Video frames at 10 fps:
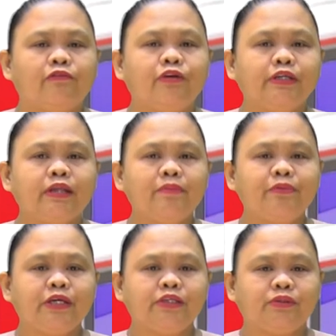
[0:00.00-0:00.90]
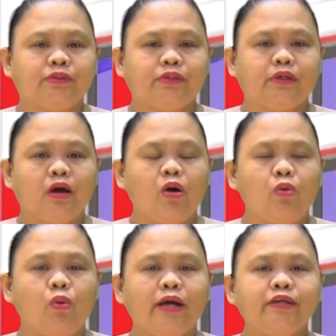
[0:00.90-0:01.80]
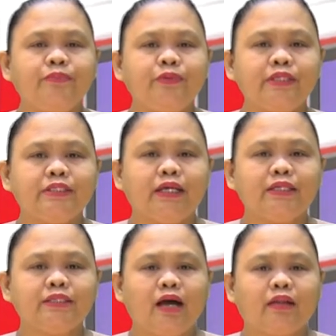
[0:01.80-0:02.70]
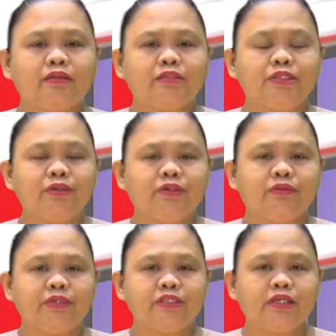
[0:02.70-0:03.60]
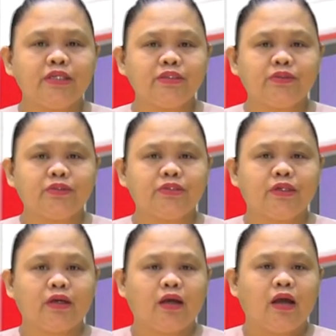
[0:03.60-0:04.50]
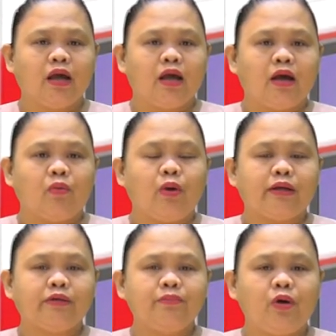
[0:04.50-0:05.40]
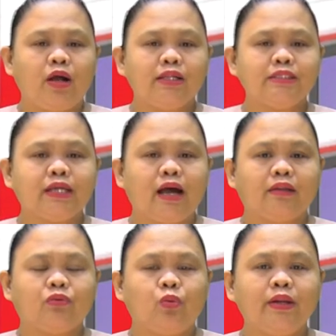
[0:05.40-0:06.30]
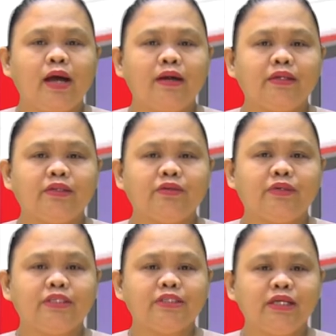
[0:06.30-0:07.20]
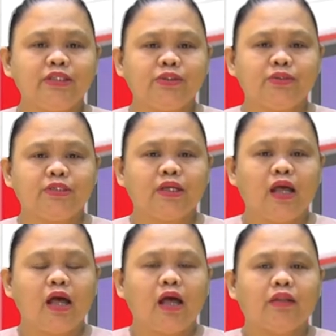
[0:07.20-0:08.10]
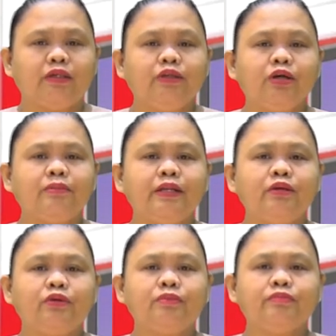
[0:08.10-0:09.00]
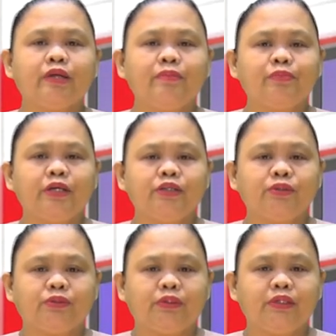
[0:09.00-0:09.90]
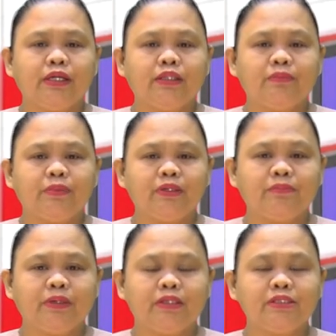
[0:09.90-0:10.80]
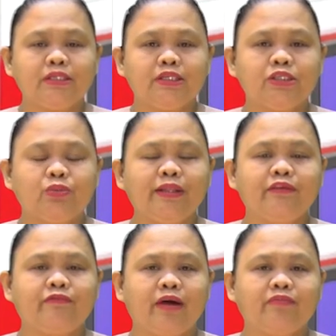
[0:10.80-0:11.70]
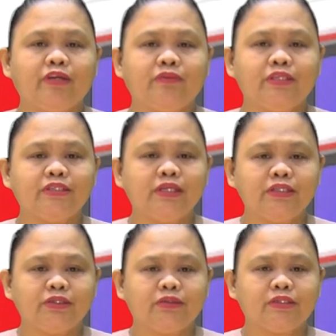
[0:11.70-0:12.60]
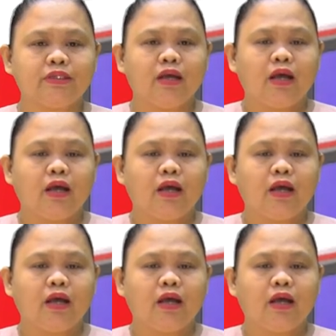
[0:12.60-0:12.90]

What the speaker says: For temperature, water freezes at 0 degrees Celsius. Water boils at 100 degrees Celsius. The normal room temperature in the Philippines is 25 degrees Celsius.